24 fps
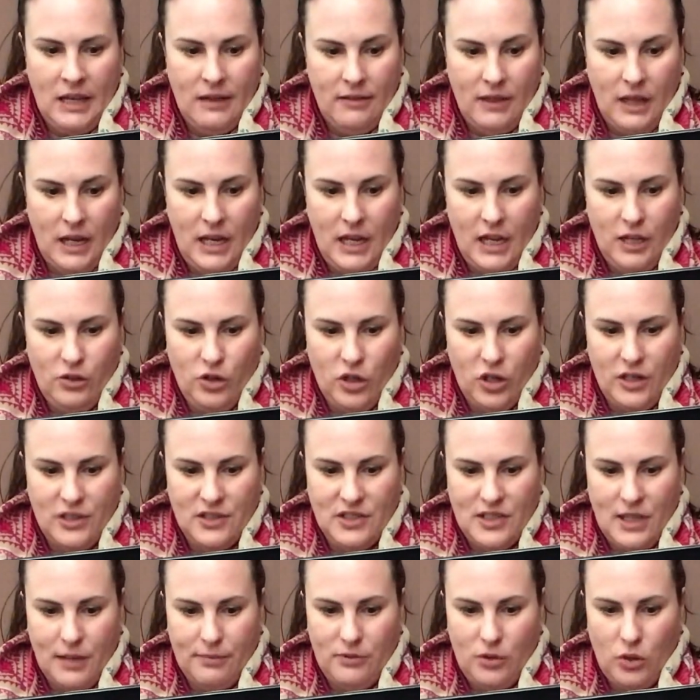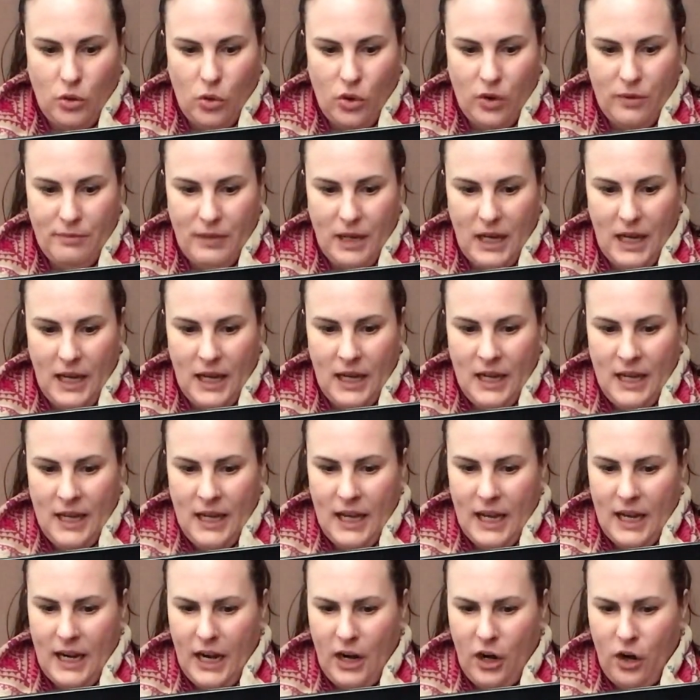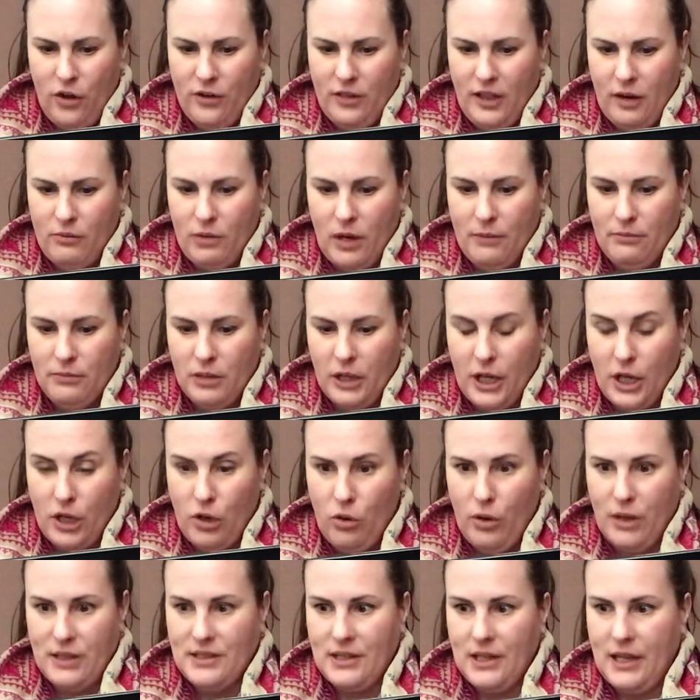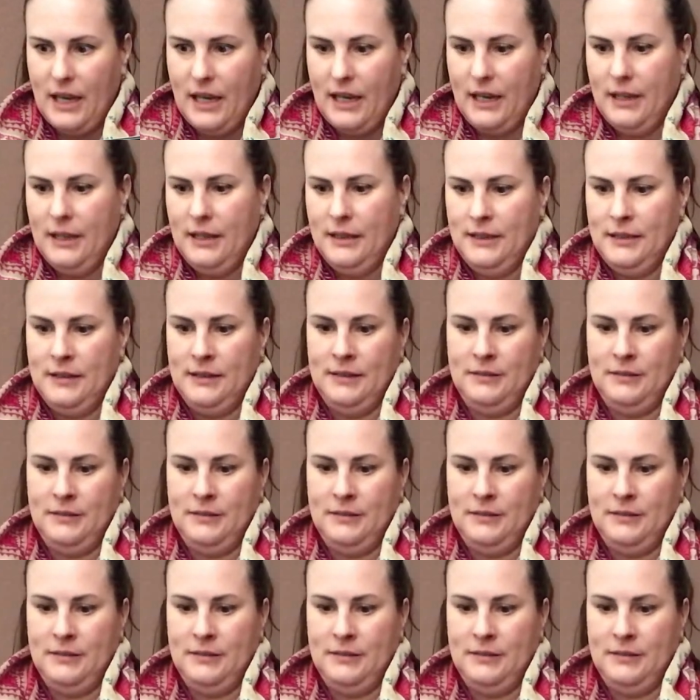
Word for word: Then he took a step toward me, and I heard that rumbling noise again.